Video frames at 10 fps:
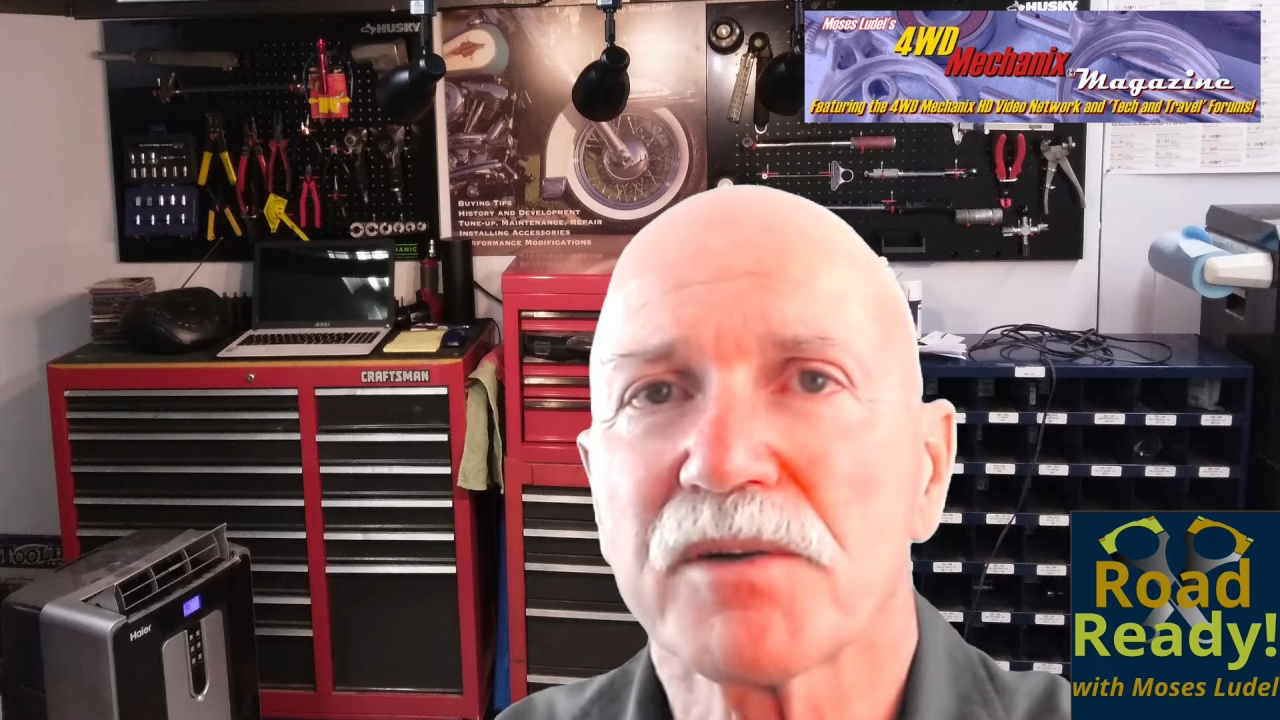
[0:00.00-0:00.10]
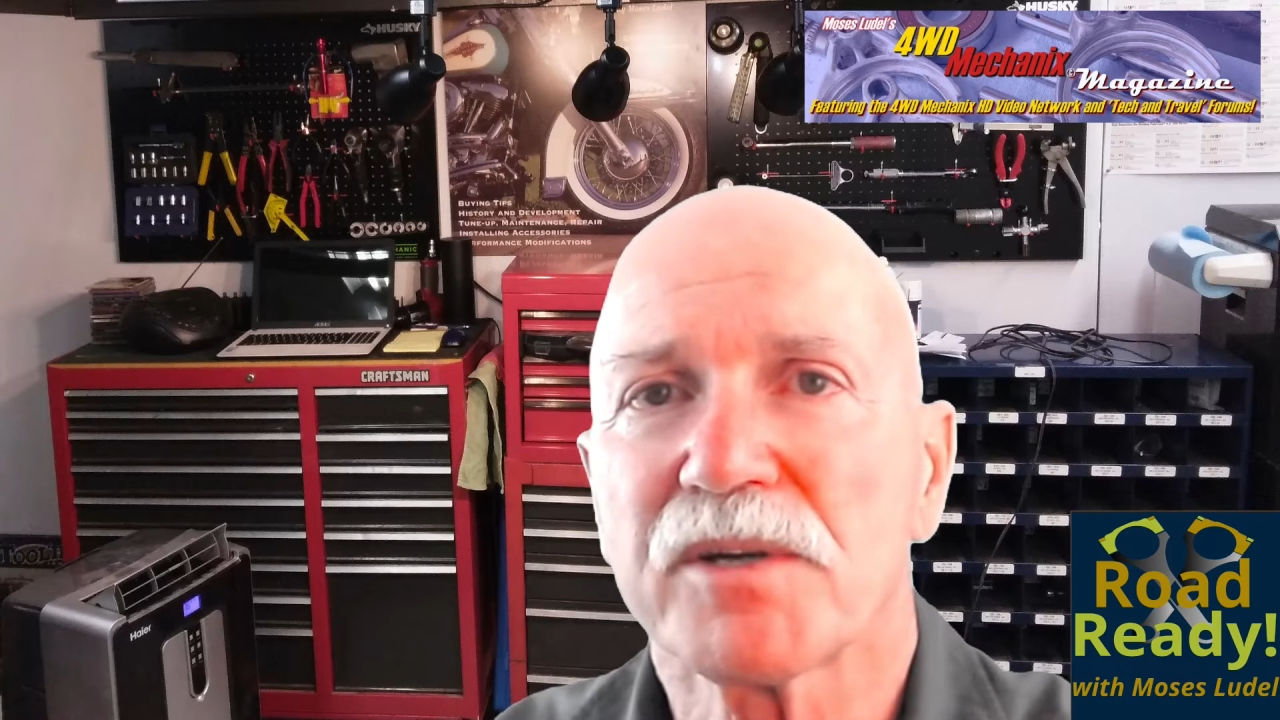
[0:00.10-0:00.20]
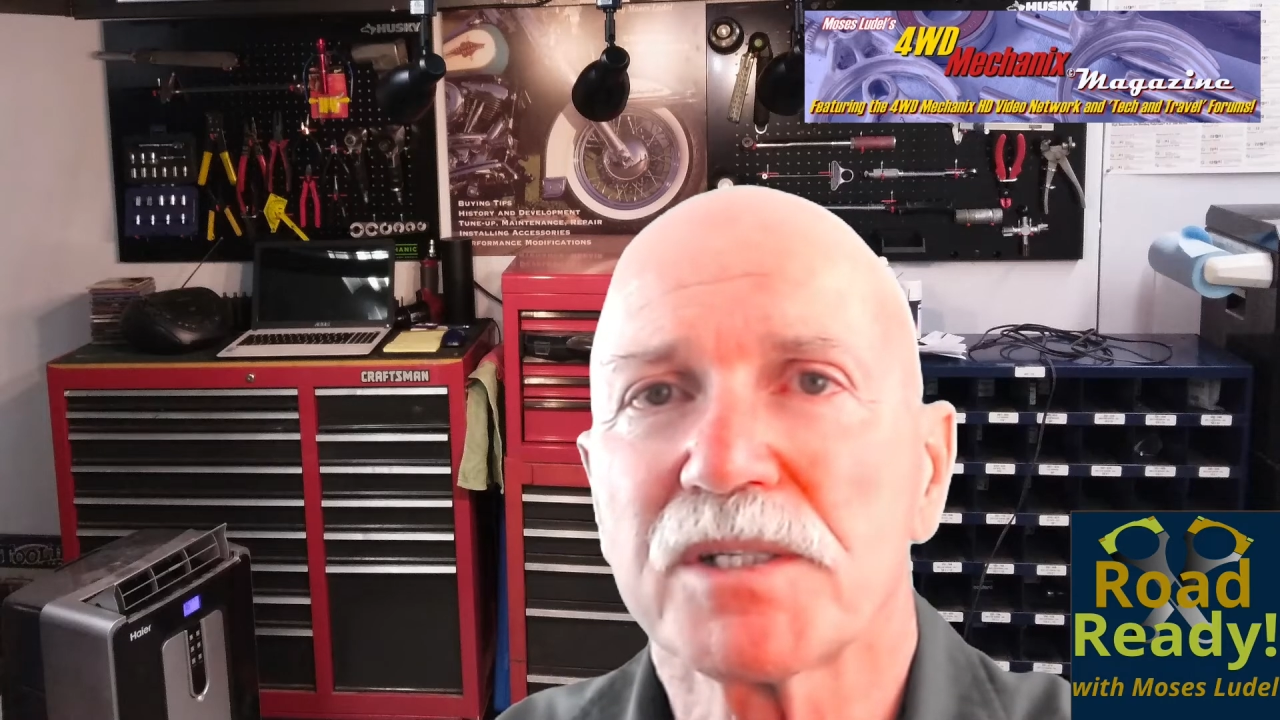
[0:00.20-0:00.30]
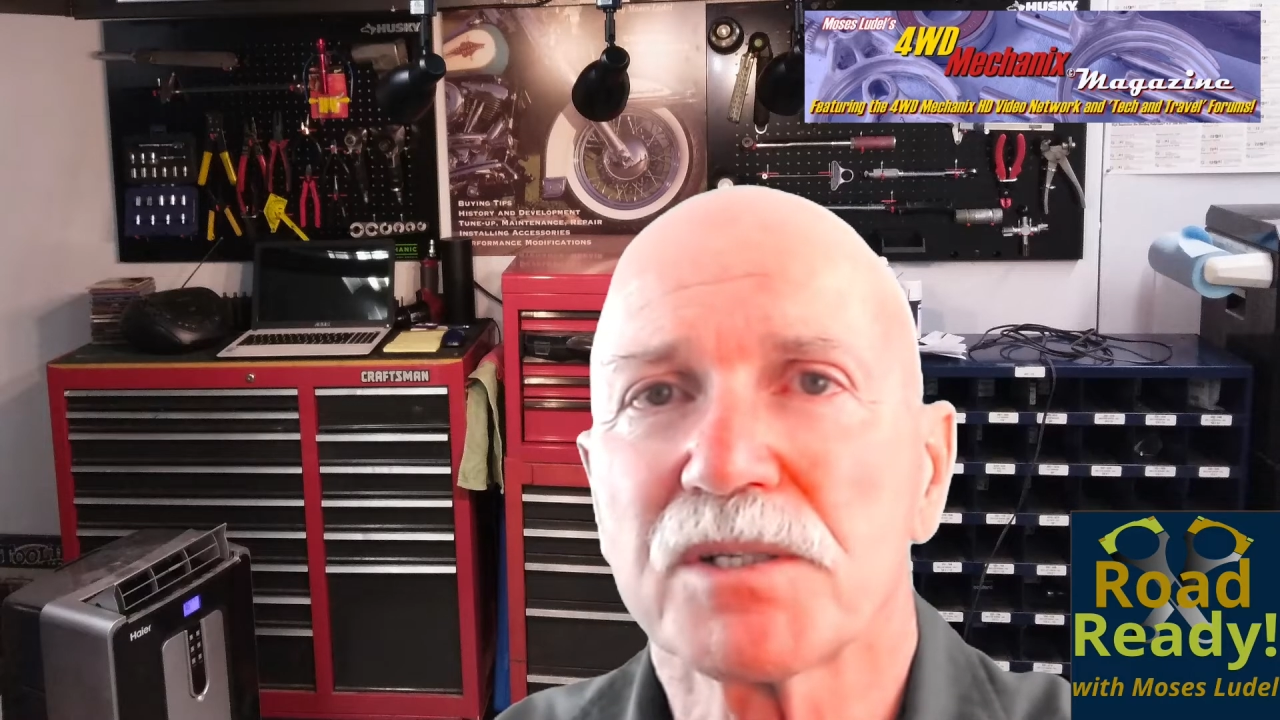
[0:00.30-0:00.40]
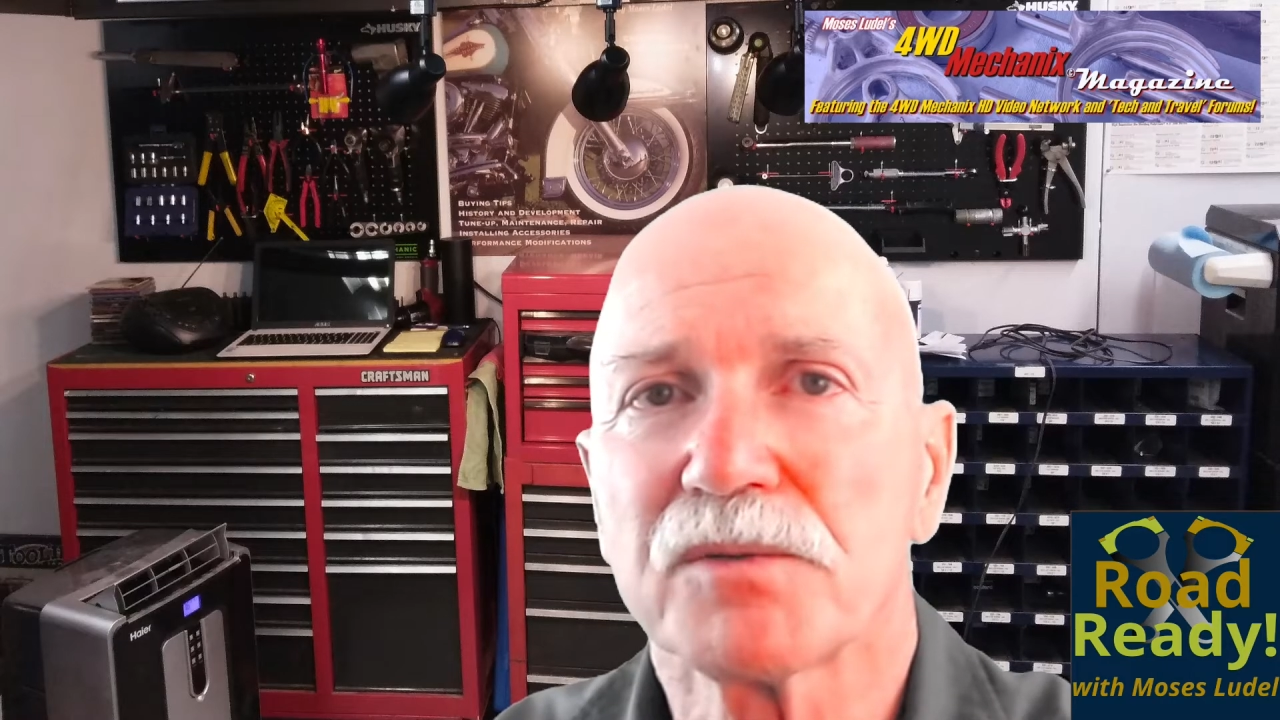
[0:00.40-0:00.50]

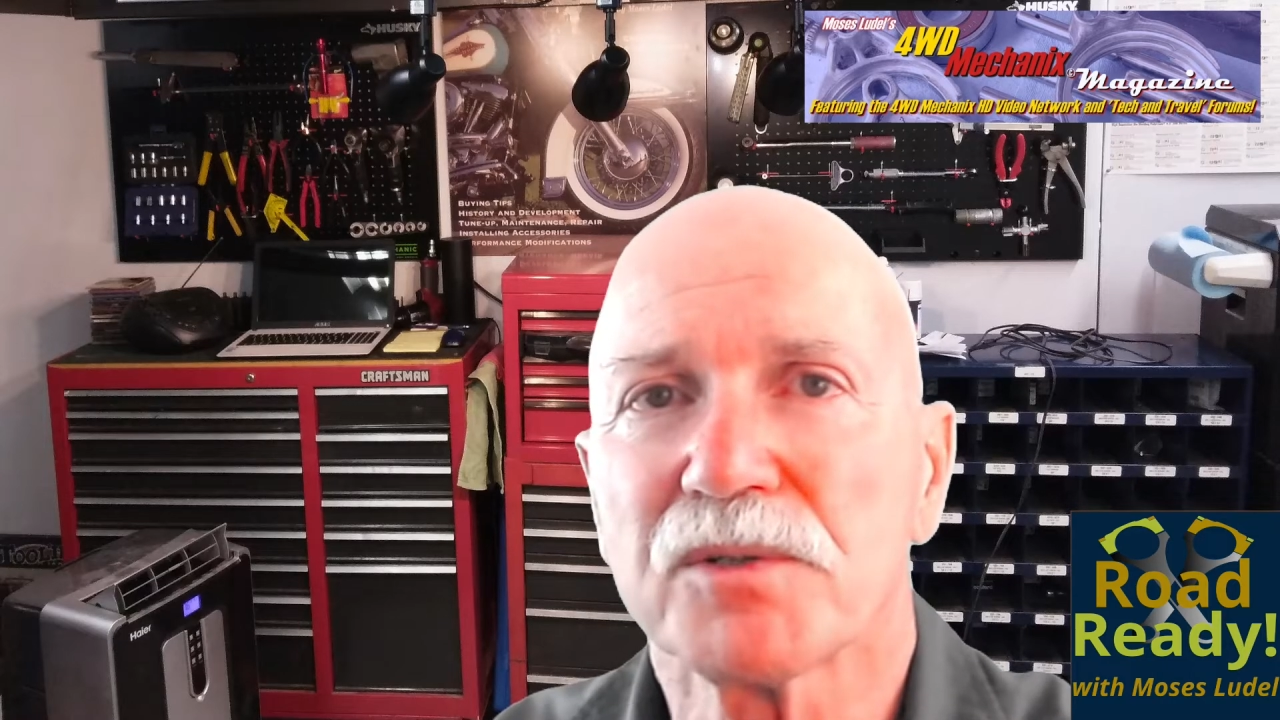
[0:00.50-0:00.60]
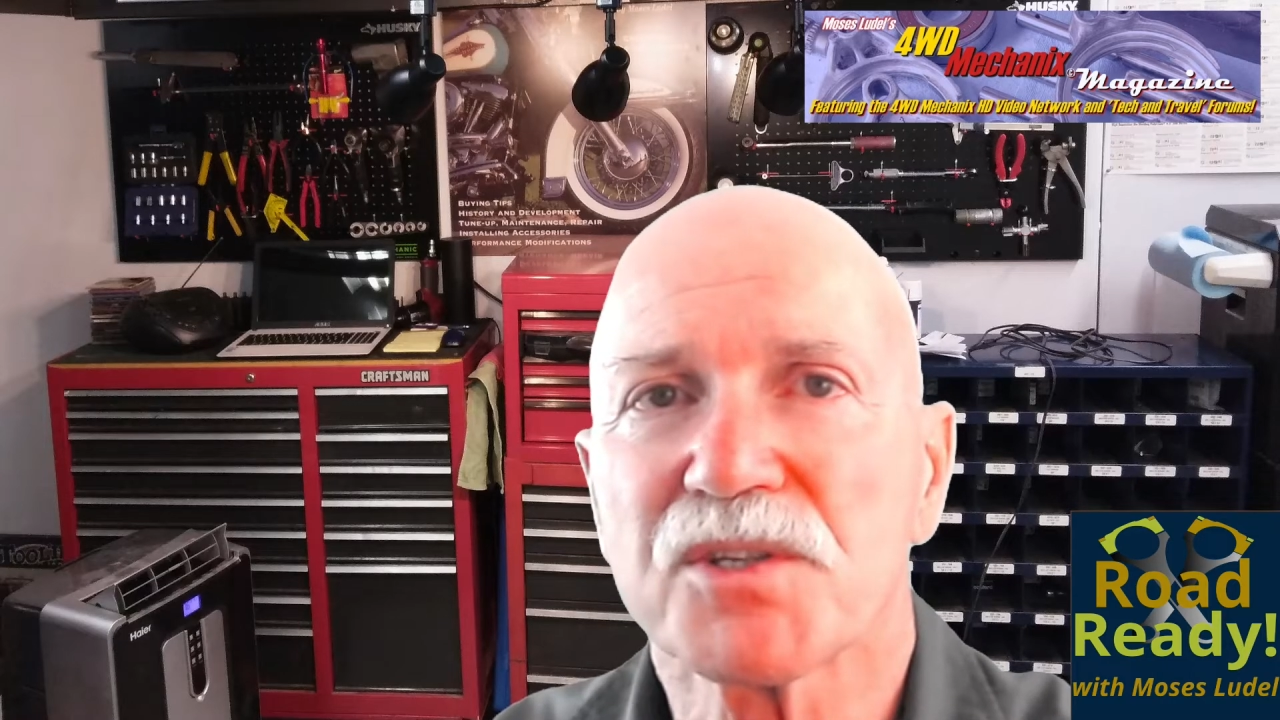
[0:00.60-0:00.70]
tools or